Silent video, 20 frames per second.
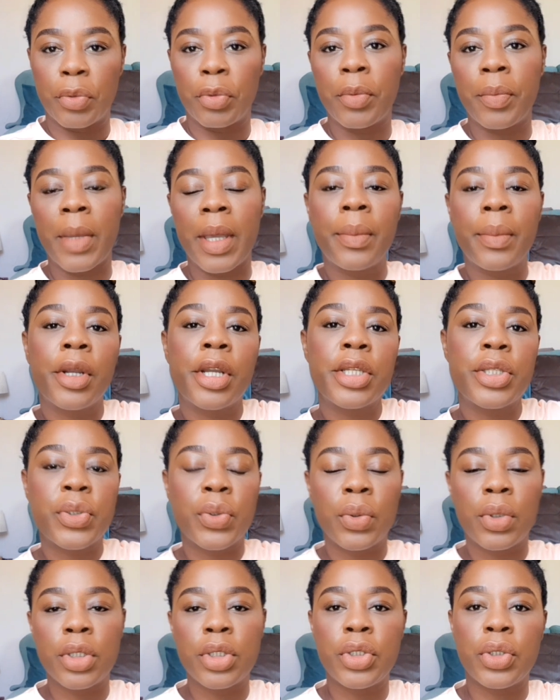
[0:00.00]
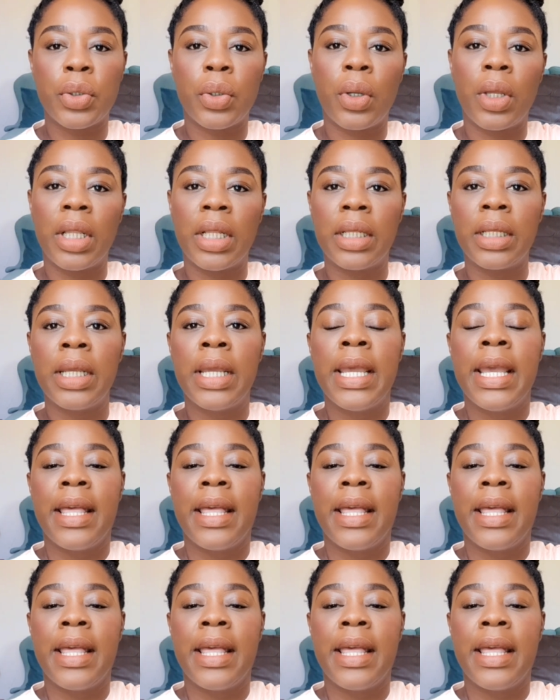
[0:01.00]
Remember I told you all